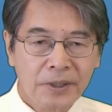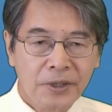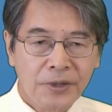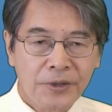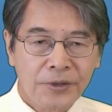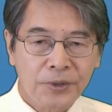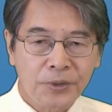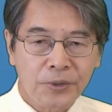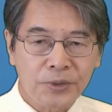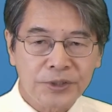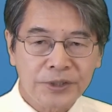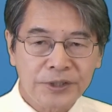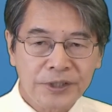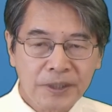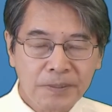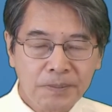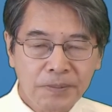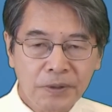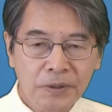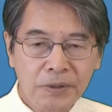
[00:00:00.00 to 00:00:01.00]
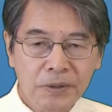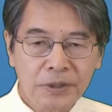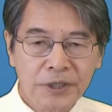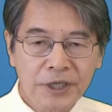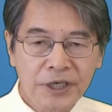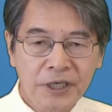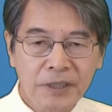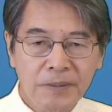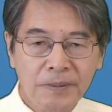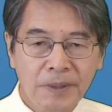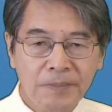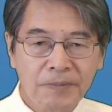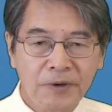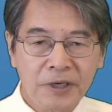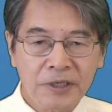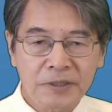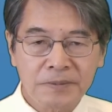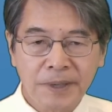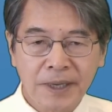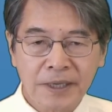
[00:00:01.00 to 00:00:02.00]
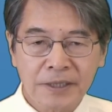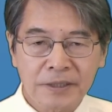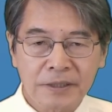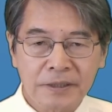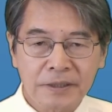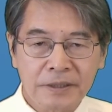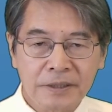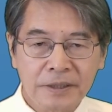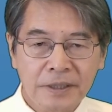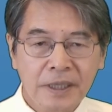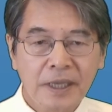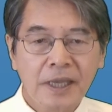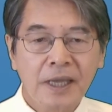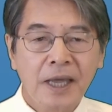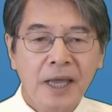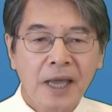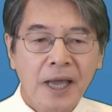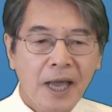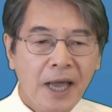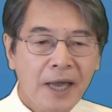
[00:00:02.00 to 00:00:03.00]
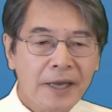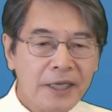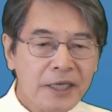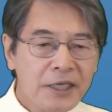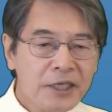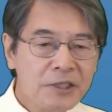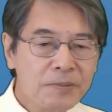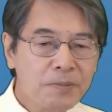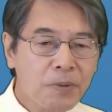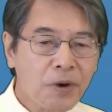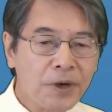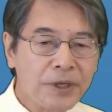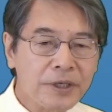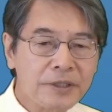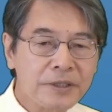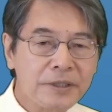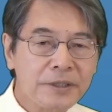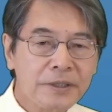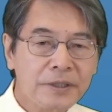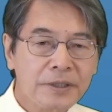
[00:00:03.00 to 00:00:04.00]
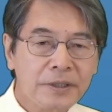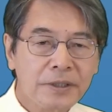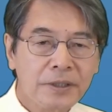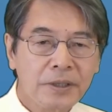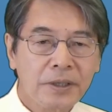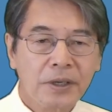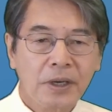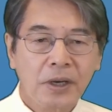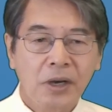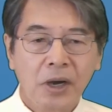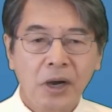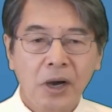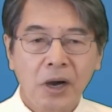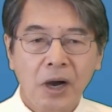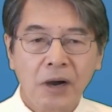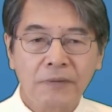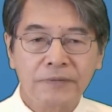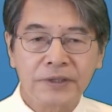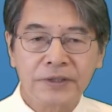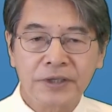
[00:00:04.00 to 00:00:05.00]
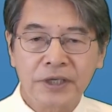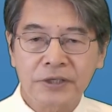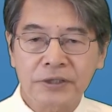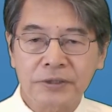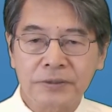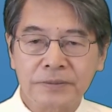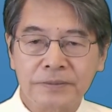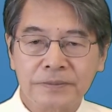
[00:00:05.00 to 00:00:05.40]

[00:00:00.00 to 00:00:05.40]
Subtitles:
through simple linear approximation at each point of the tissue.